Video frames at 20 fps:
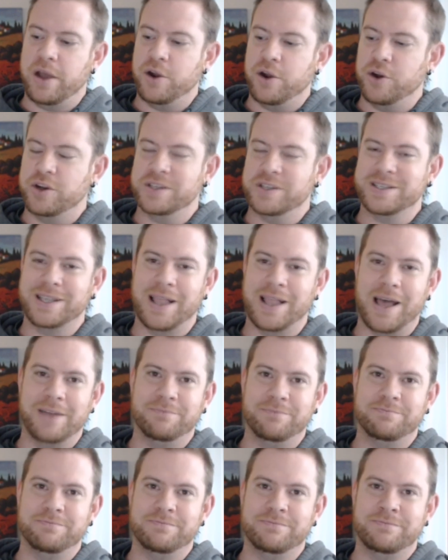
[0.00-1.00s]
Ernest Cline.
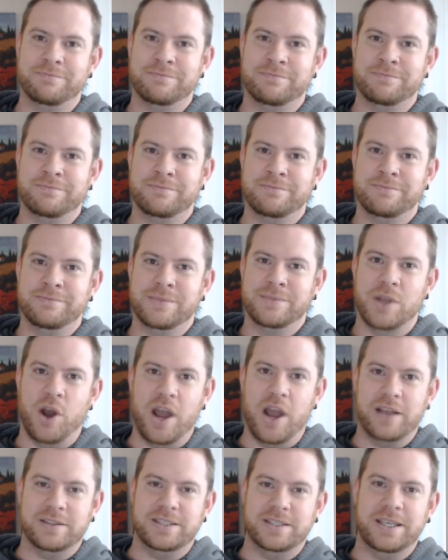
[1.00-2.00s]
All
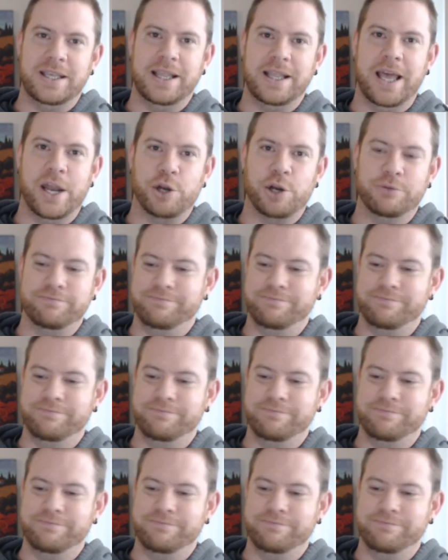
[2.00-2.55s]
right, see you later.